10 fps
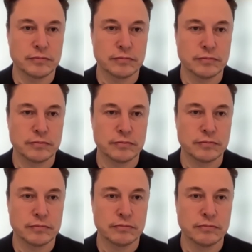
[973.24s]

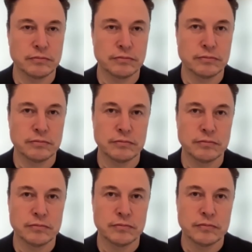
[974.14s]

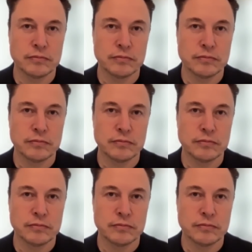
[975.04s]
(no one is talking)